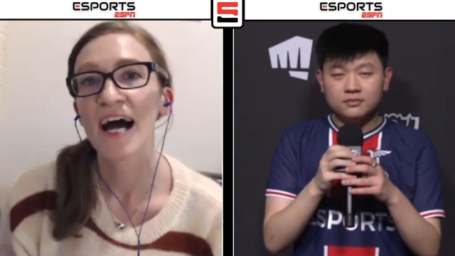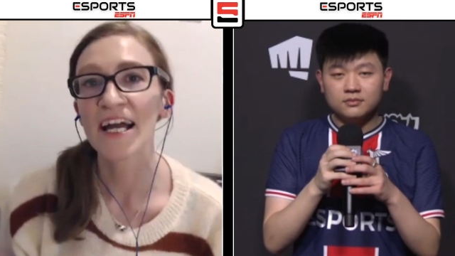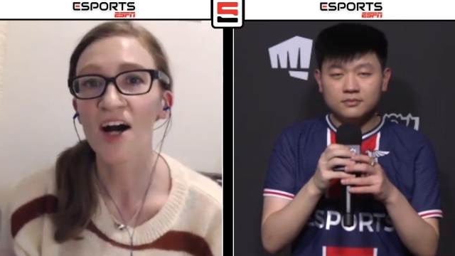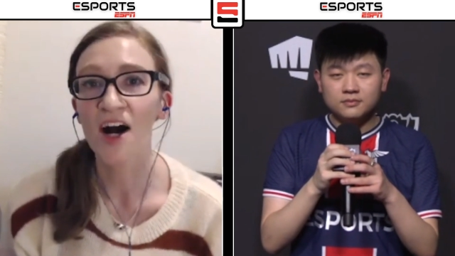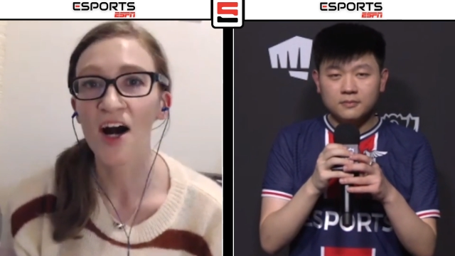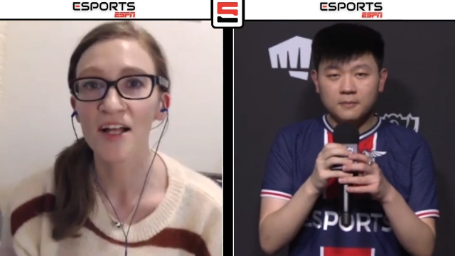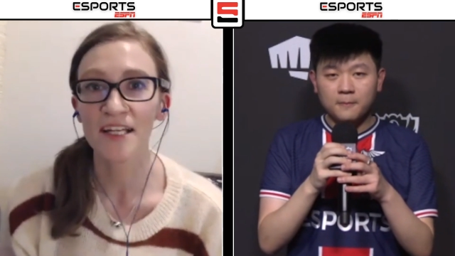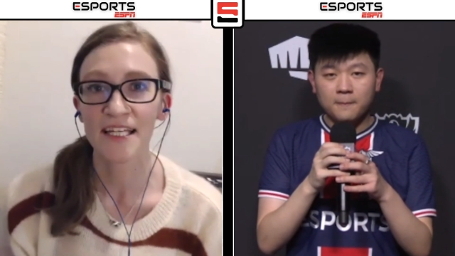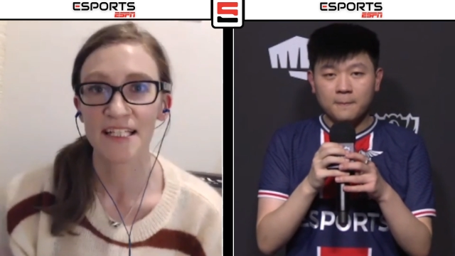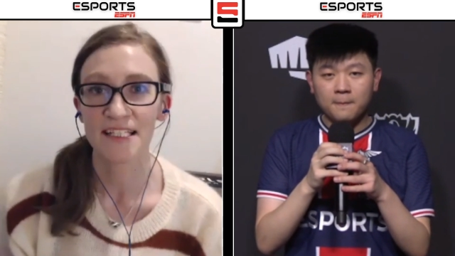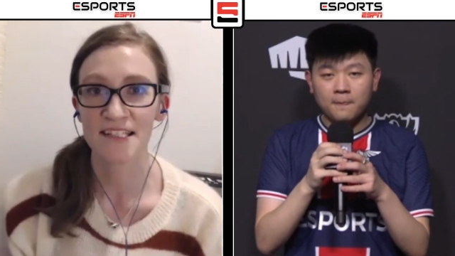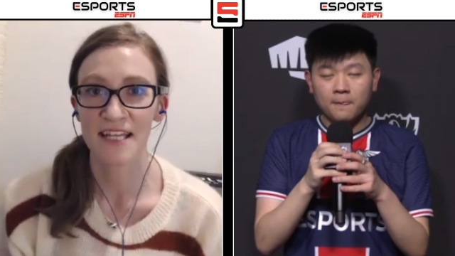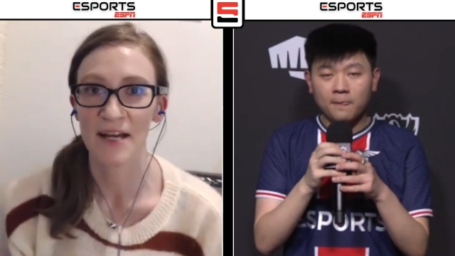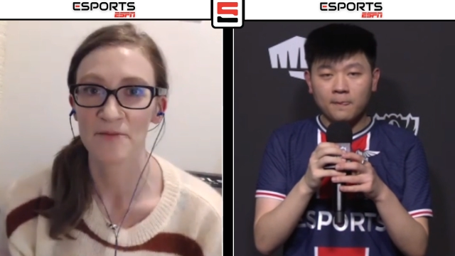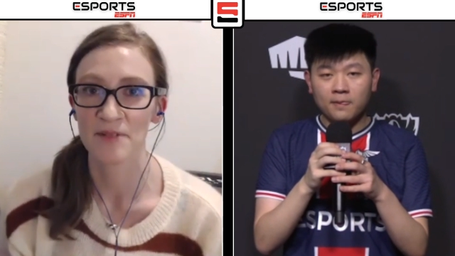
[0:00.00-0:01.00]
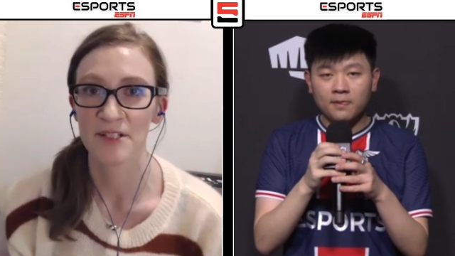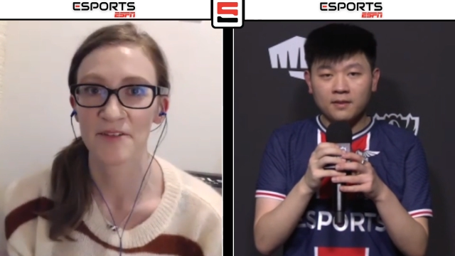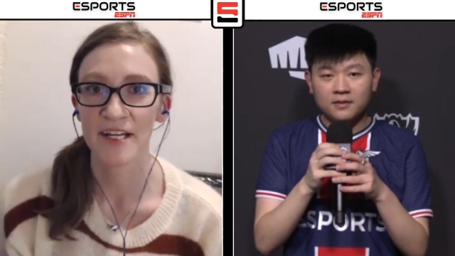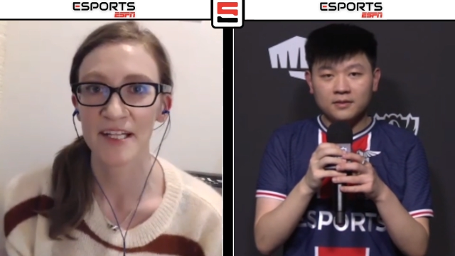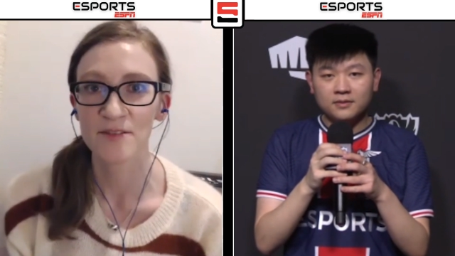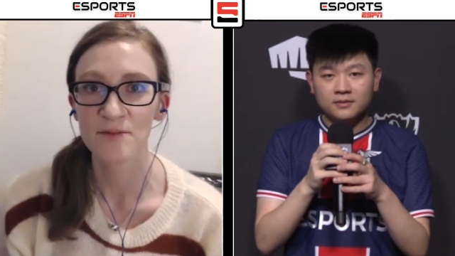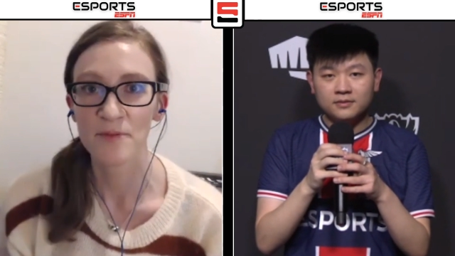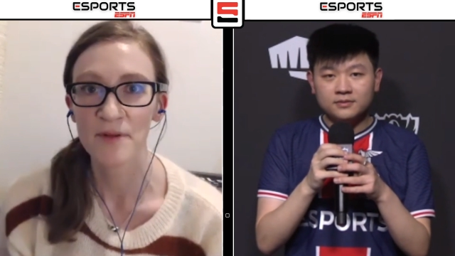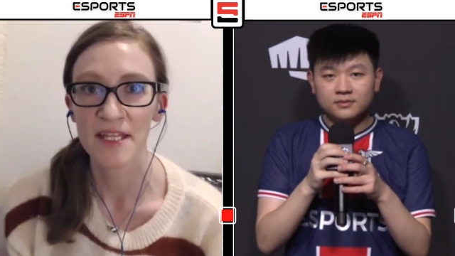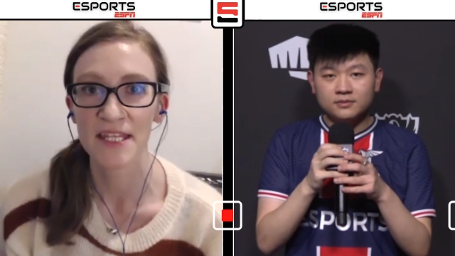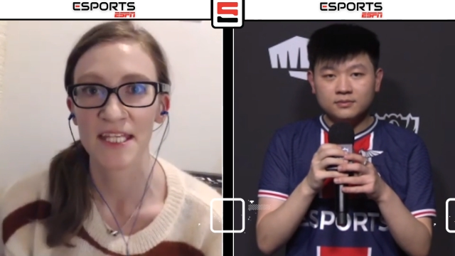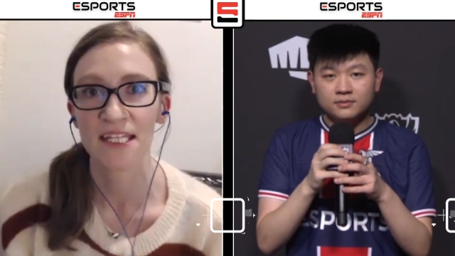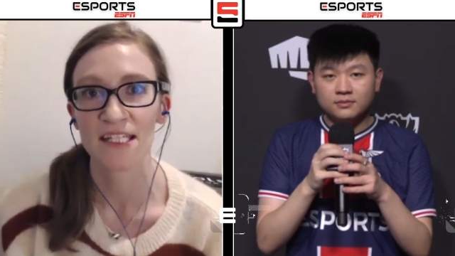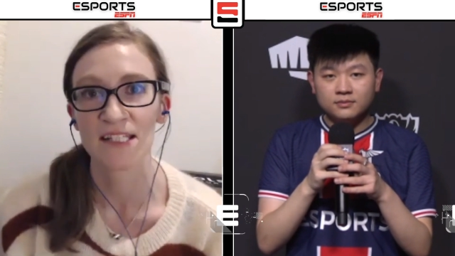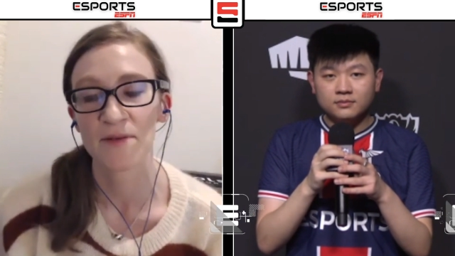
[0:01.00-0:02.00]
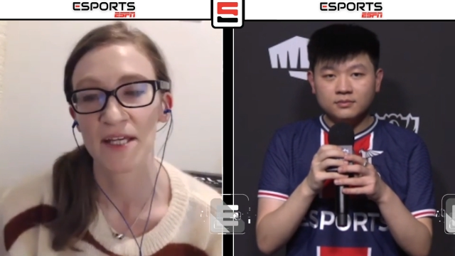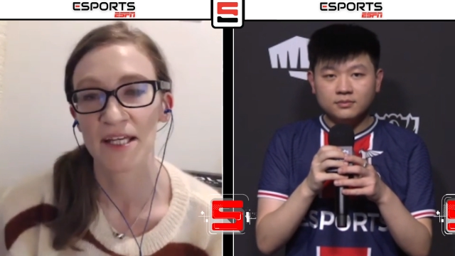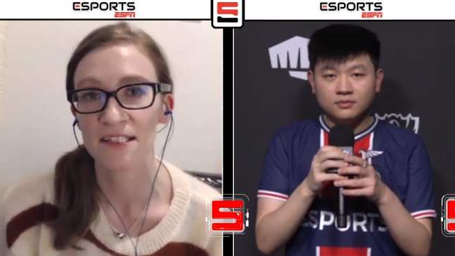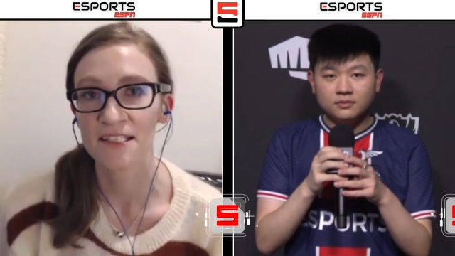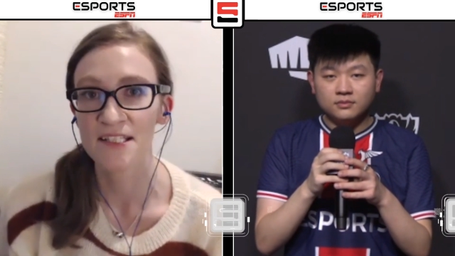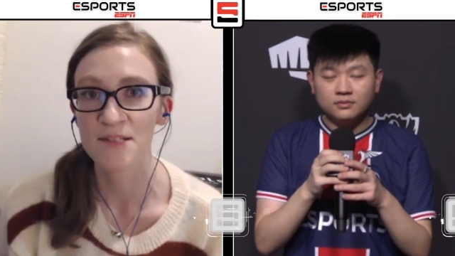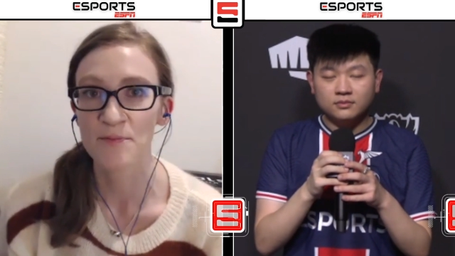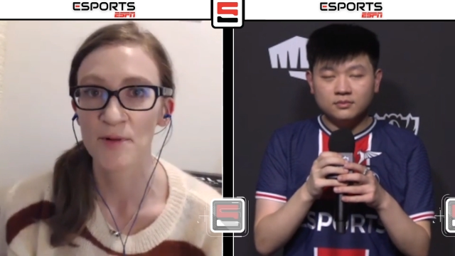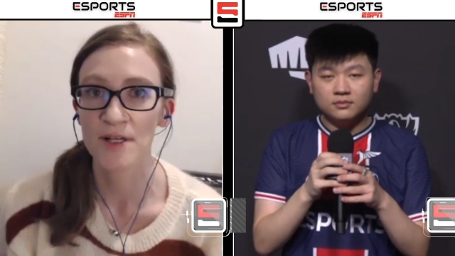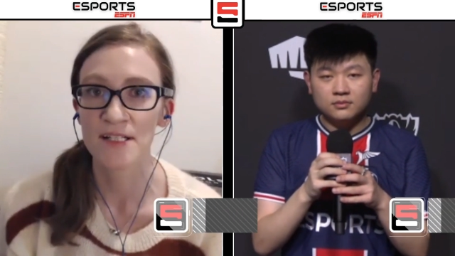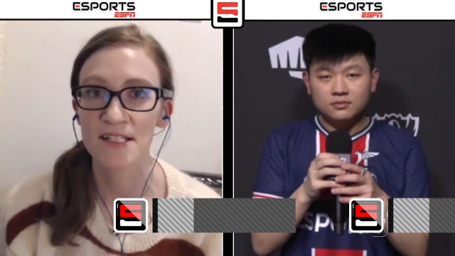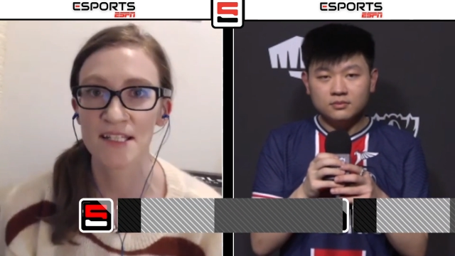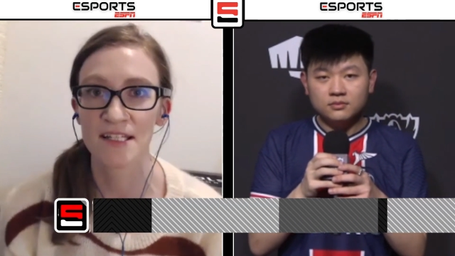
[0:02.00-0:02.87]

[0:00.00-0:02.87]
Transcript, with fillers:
Speaker 1: all. It's Emily Rand with E S P N Esports,